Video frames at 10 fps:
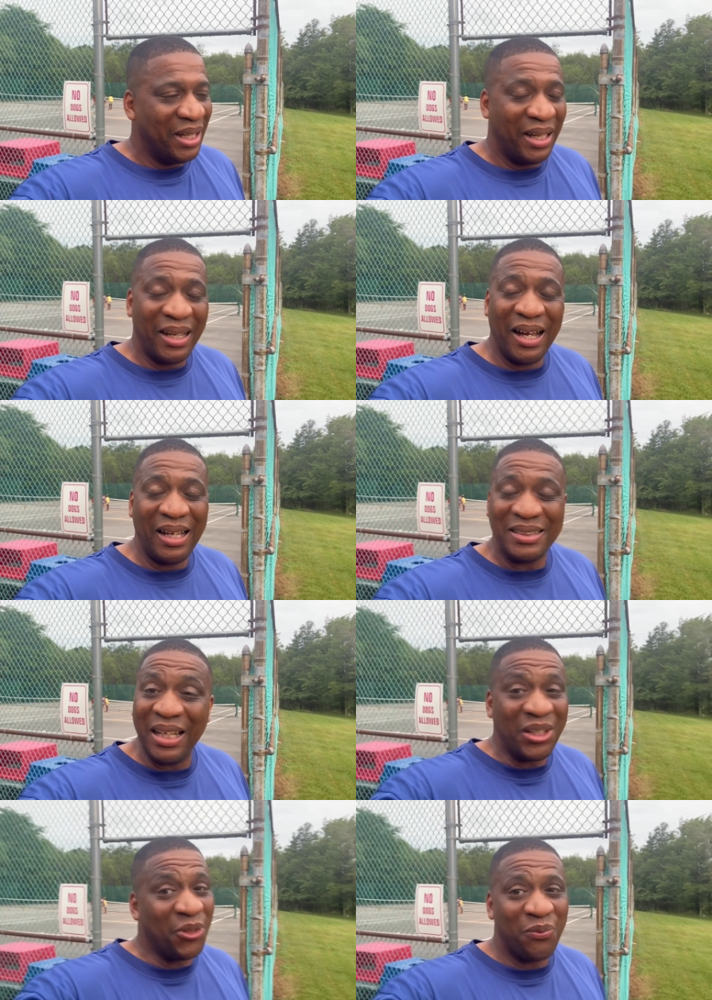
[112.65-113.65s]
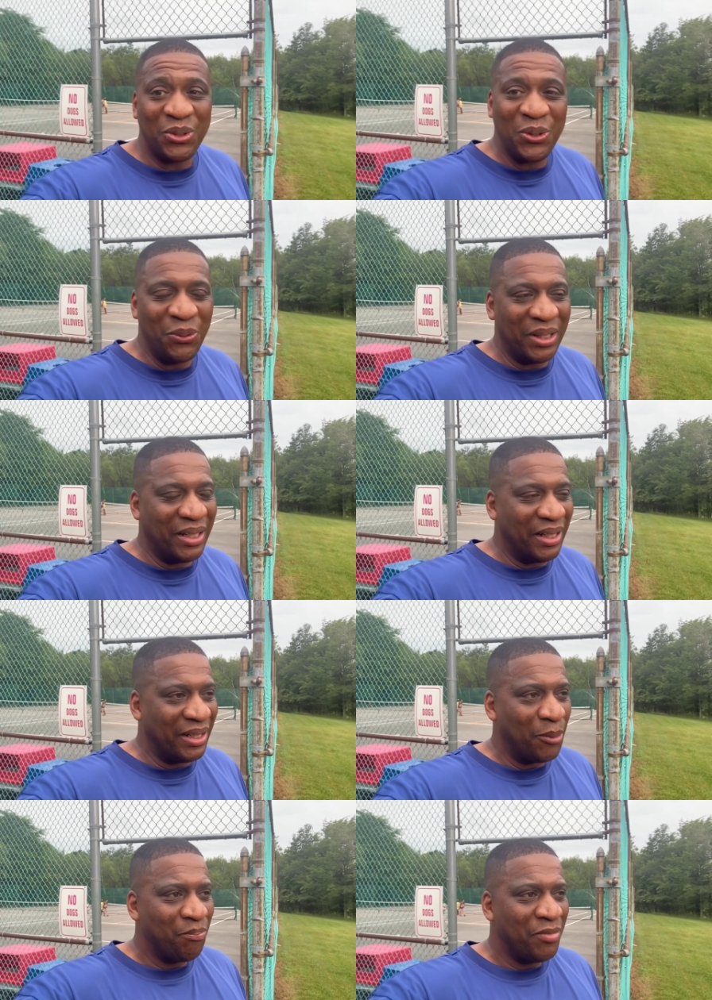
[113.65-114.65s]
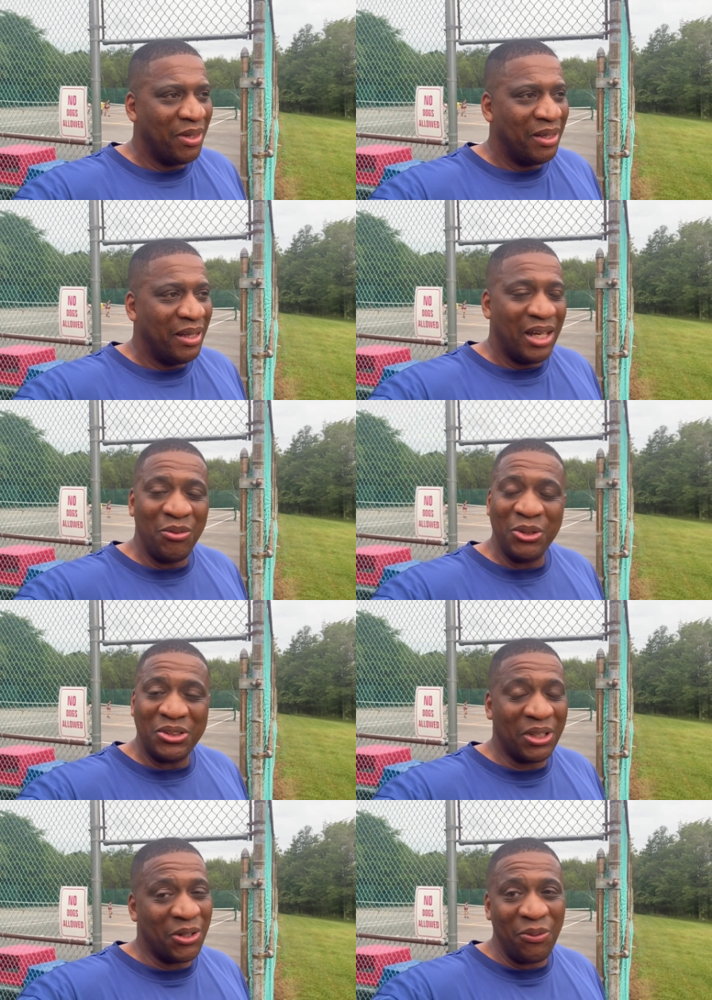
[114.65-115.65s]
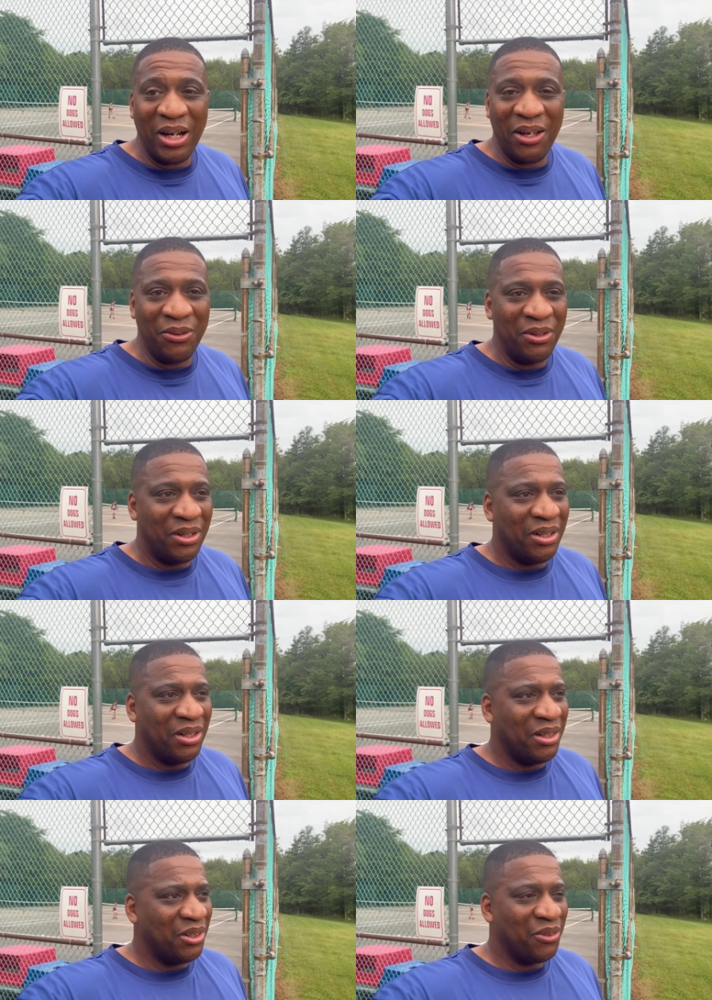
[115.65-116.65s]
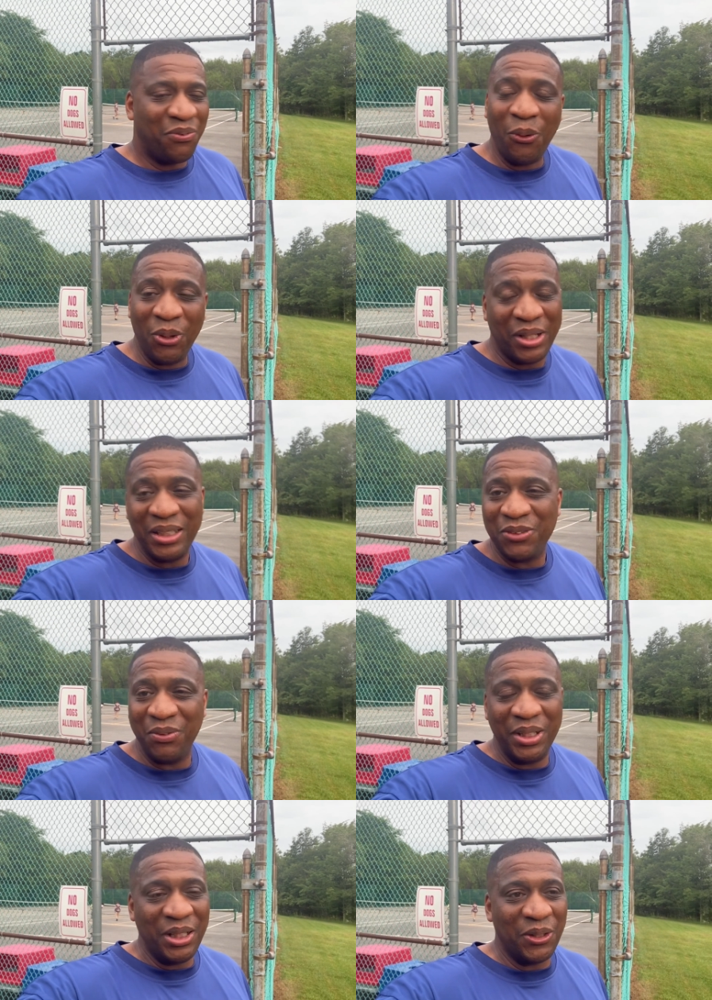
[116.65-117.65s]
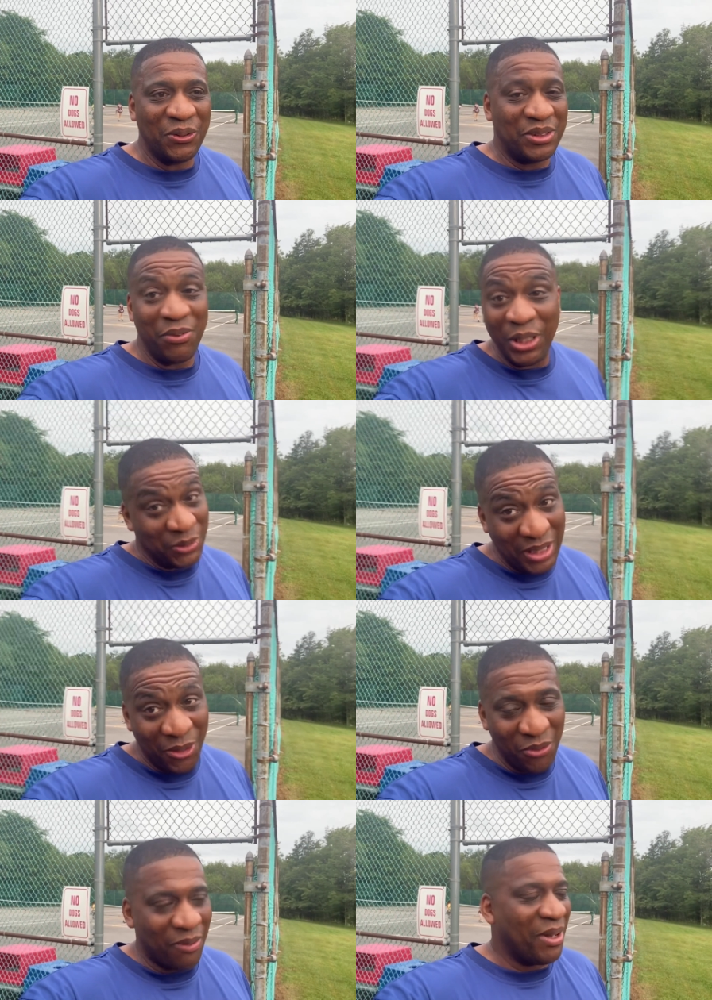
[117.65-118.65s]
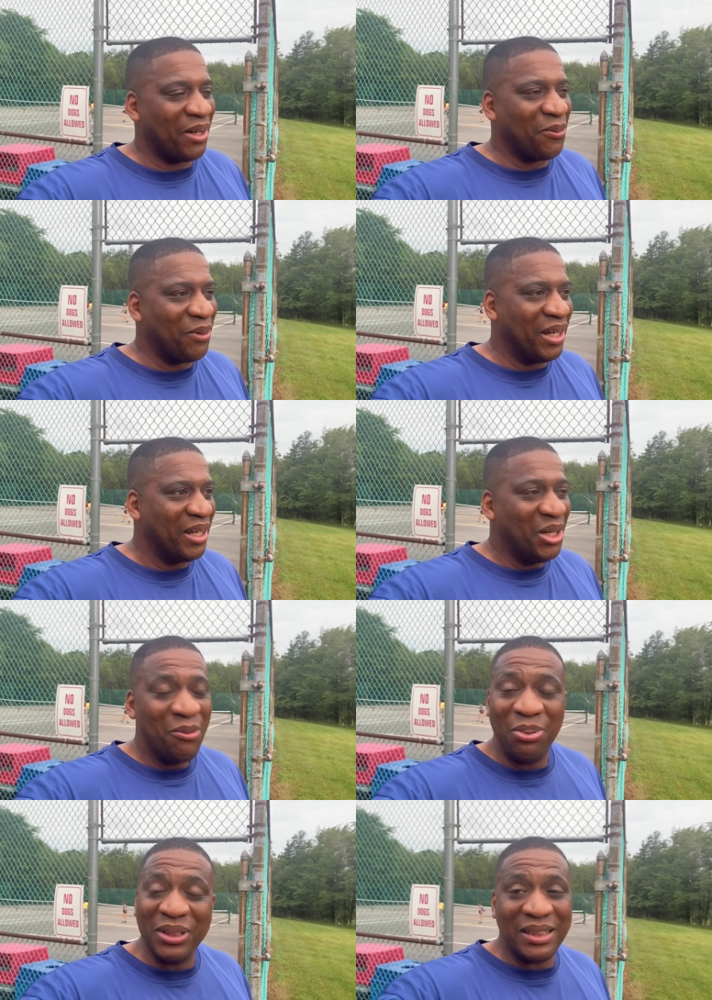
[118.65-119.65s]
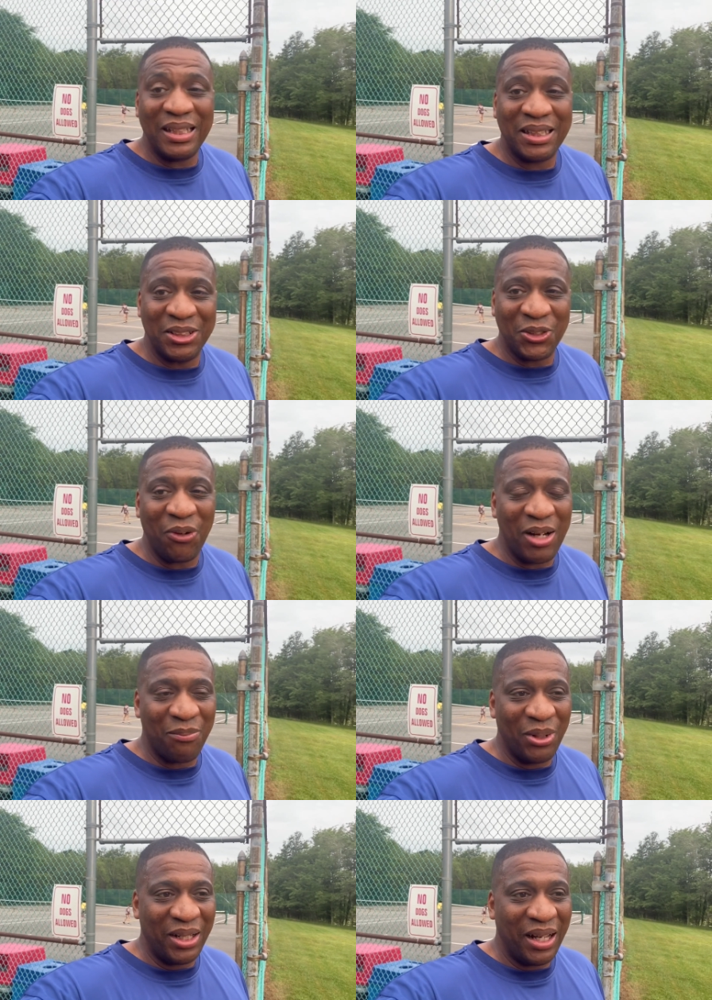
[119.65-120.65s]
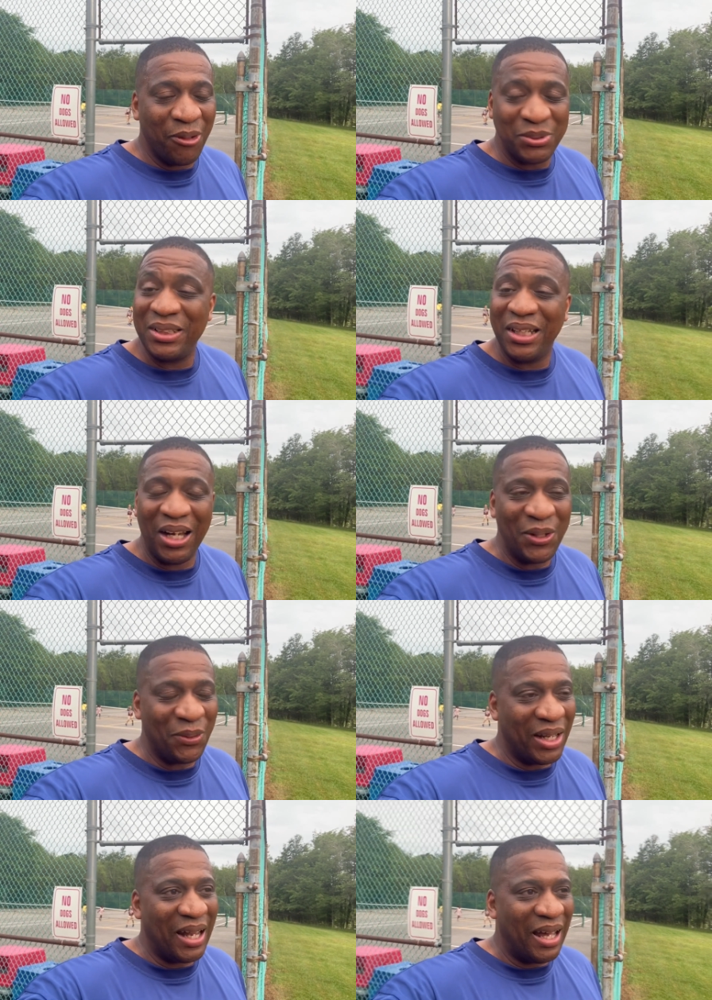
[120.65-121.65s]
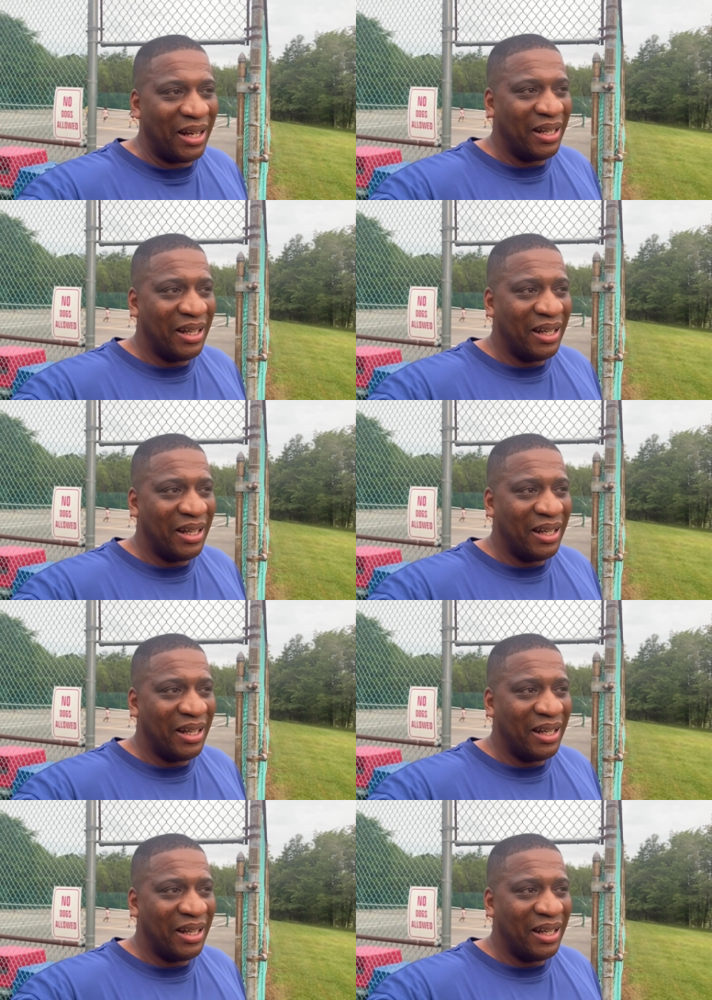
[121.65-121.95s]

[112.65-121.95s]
And guys, thank you for tuning in. If you stuck around for all of these videos, the video's not over by the way, please hit that subscribe button. It helps the channel a lot.